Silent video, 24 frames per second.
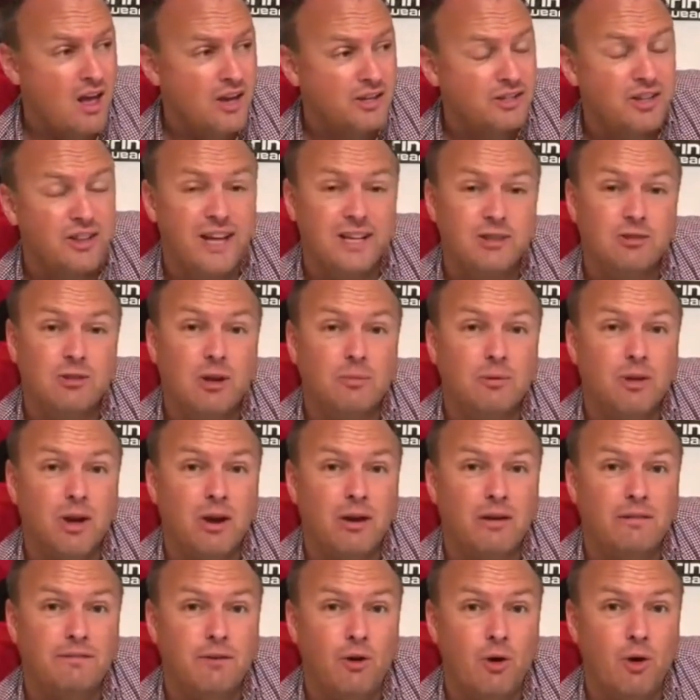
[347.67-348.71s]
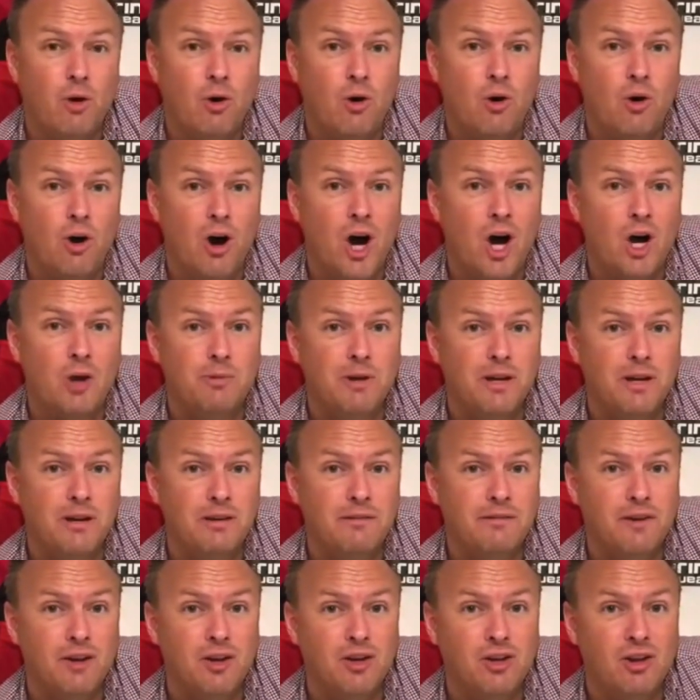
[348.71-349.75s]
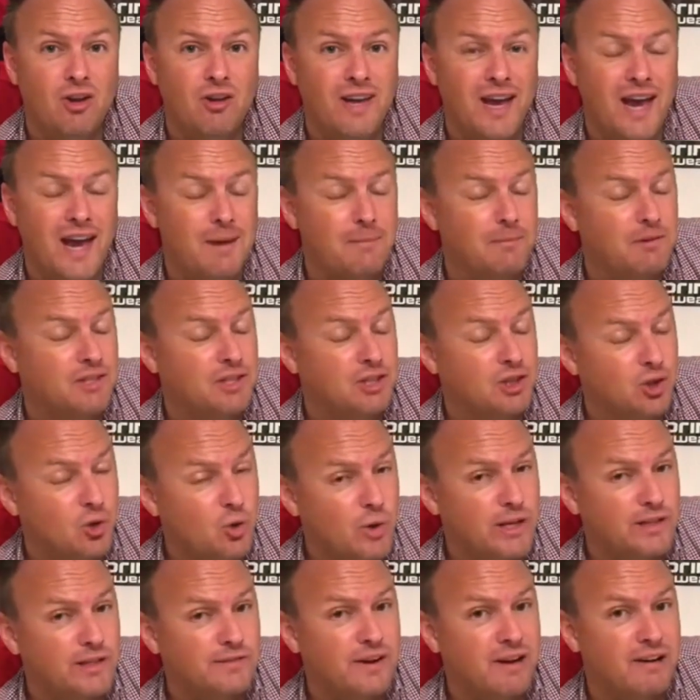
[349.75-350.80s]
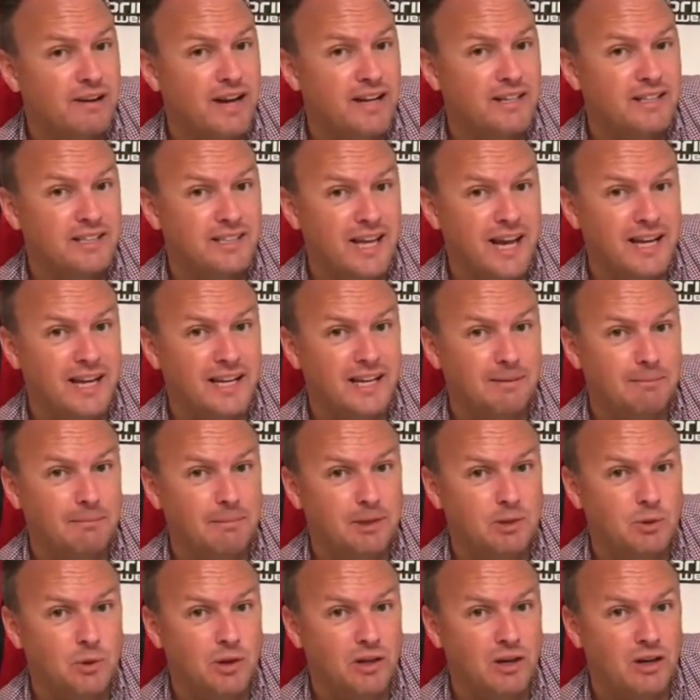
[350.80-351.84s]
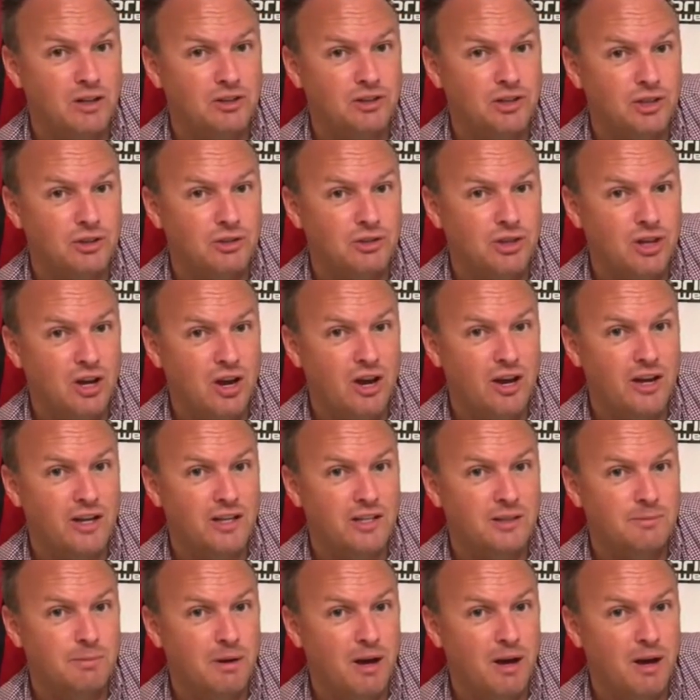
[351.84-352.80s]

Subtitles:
So that's what I'm going for, hoping for a good game, because it's always very entertaining between our two sides.